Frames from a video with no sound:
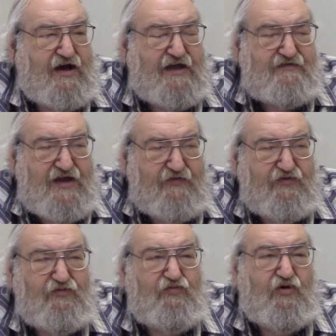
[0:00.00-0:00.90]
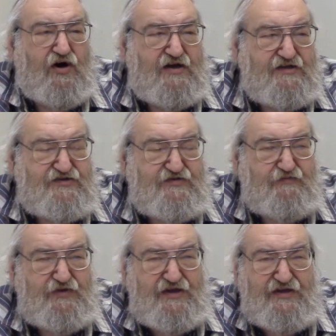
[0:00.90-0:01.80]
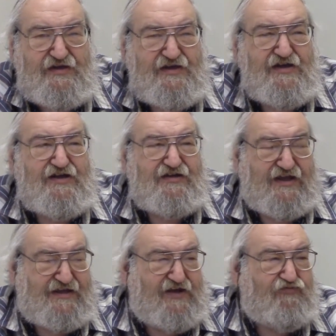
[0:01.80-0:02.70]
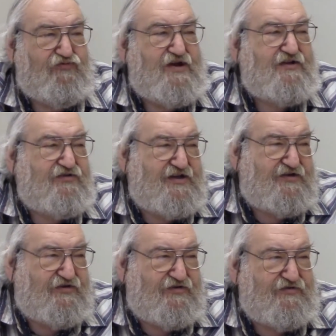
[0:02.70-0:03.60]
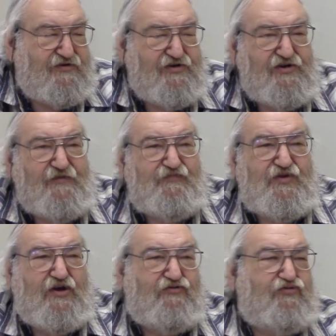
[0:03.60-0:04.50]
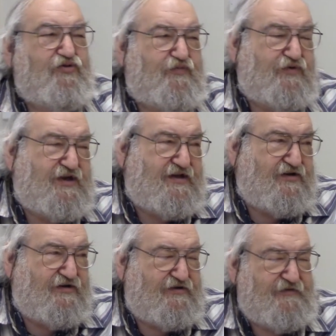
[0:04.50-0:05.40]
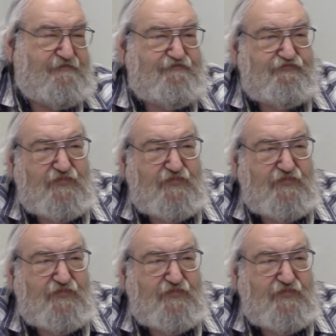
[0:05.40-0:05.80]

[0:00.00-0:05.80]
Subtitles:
I never wanted to be like a ringleader, a group leader,